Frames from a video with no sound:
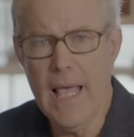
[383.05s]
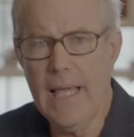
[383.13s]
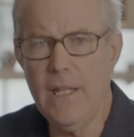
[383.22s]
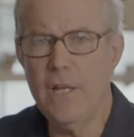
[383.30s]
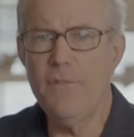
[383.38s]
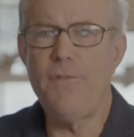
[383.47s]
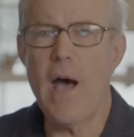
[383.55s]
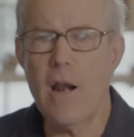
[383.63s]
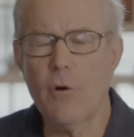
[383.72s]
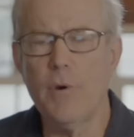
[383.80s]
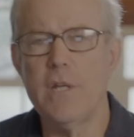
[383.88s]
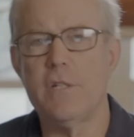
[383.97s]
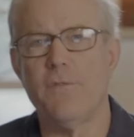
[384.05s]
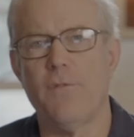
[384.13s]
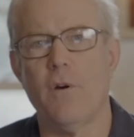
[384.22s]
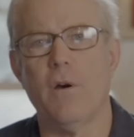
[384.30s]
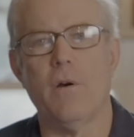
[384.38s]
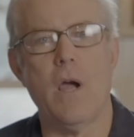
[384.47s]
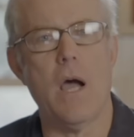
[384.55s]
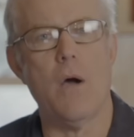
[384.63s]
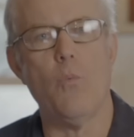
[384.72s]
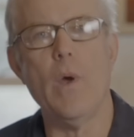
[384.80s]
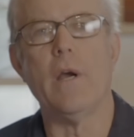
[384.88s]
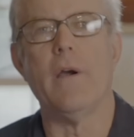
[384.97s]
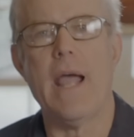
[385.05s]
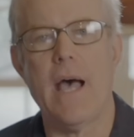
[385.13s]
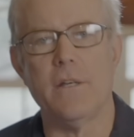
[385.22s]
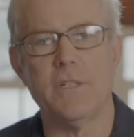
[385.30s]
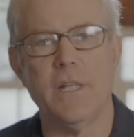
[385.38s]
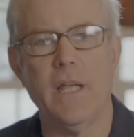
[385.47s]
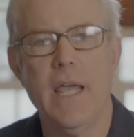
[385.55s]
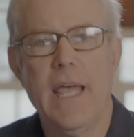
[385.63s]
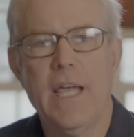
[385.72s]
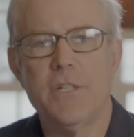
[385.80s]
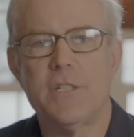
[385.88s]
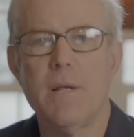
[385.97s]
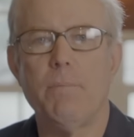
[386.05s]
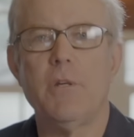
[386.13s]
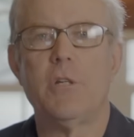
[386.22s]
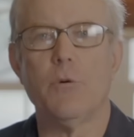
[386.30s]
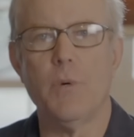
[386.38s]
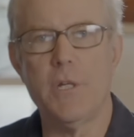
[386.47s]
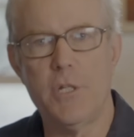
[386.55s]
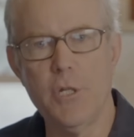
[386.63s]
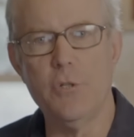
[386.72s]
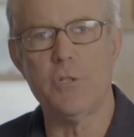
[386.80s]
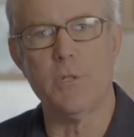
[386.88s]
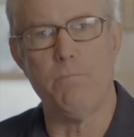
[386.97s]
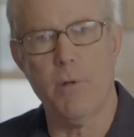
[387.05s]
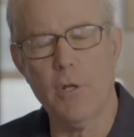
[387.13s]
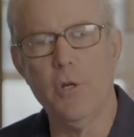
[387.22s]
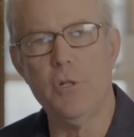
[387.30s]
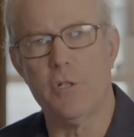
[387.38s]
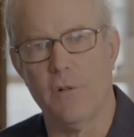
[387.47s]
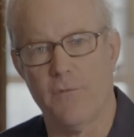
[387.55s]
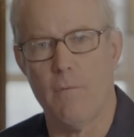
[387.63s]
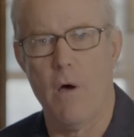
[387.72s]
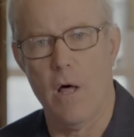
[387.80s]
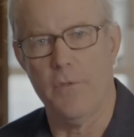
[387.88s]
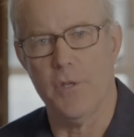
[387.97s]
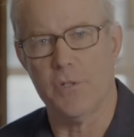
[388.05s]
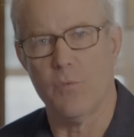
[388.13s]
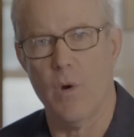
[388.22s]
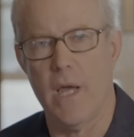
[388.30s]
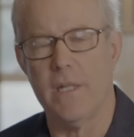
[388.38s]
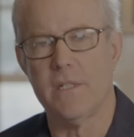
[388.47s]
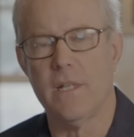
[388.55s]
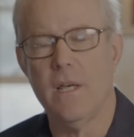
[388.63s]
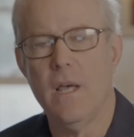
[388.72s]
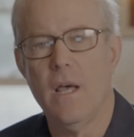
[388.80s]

And then the final reason for winter housing is simply to reduce the pollution from all this waste.